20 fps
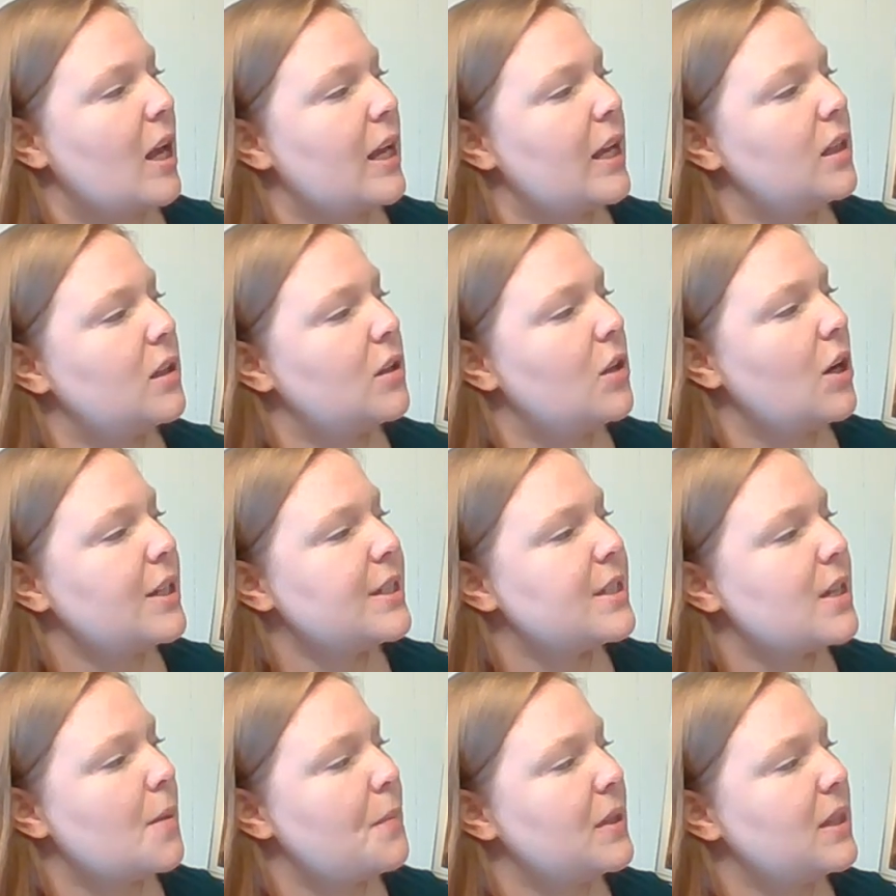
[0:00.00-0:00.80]
He
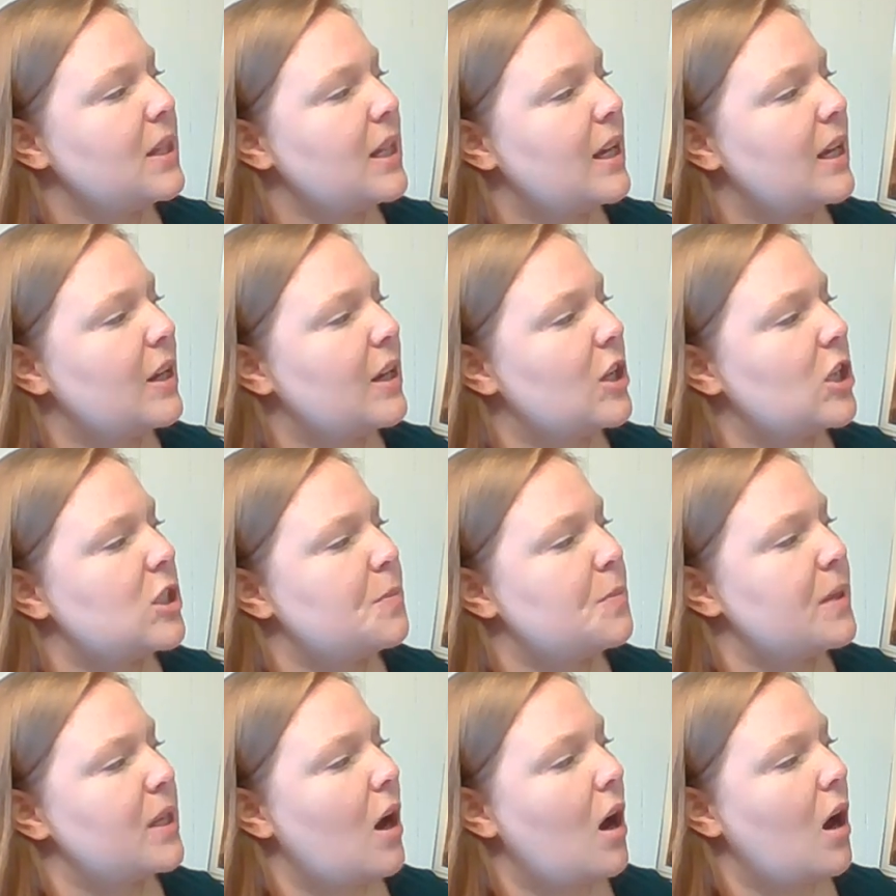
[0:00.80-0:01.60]
looked up at the hills
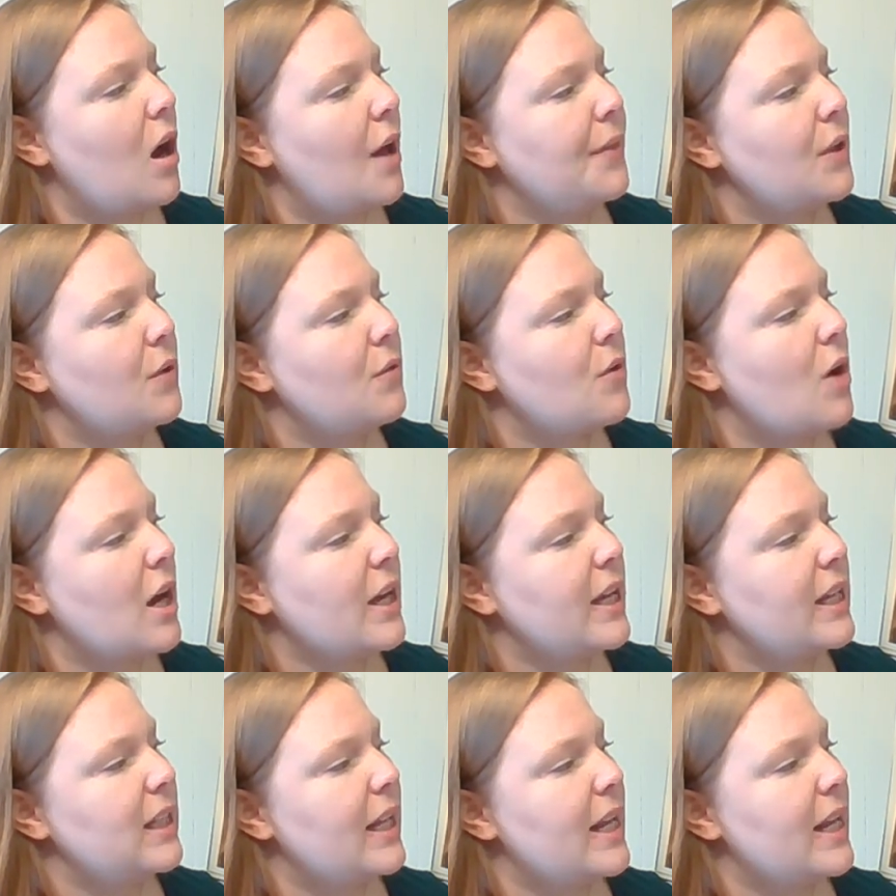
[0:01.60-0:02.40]
beyond the
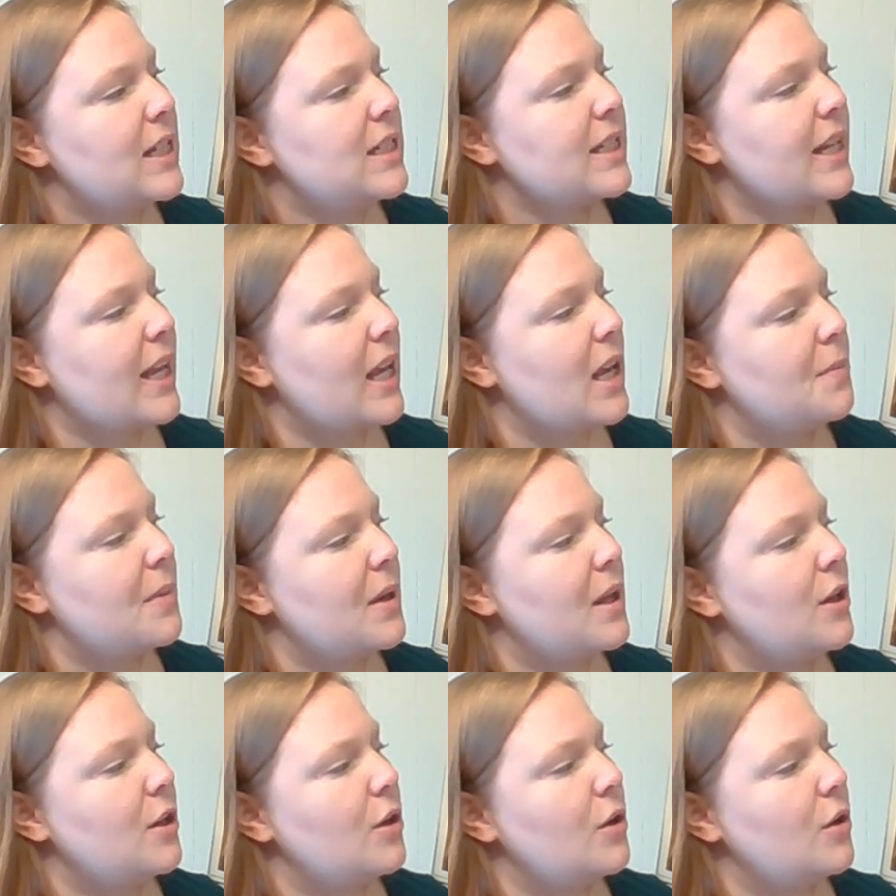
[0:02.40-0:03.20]
rocky landscape
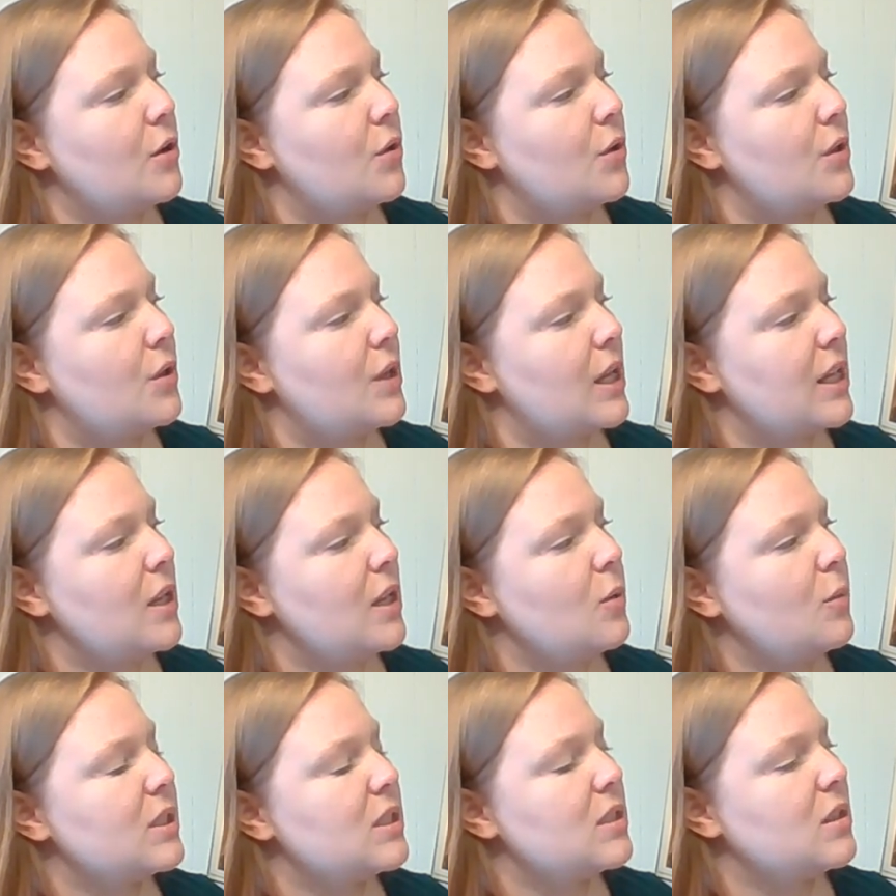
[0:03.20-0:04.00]
and knew that he
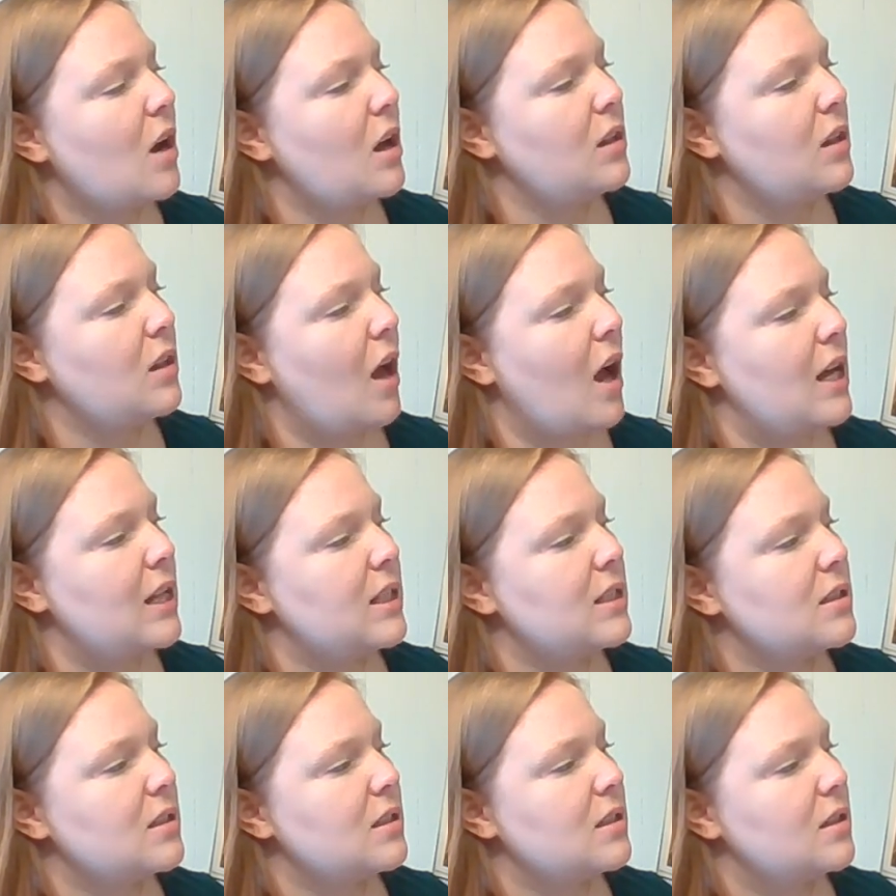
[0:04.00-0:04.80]
was not lost.